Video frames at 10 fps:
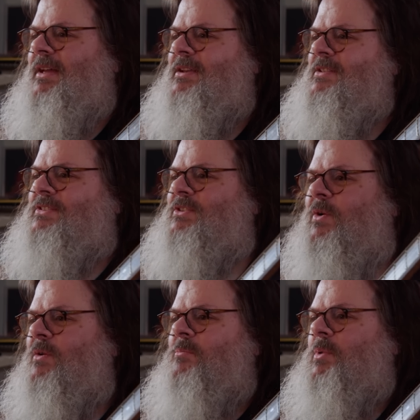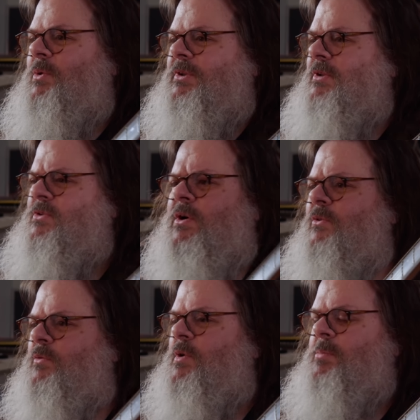how do you start building
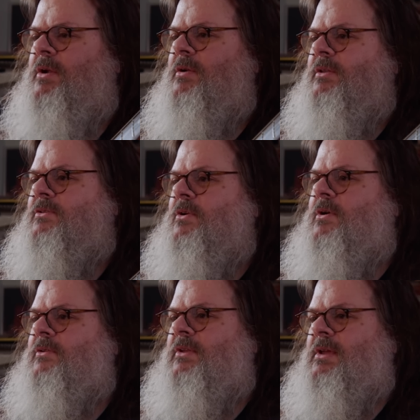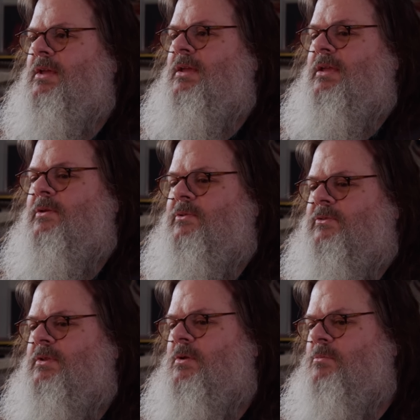guitars or repairing guitars? He goes, you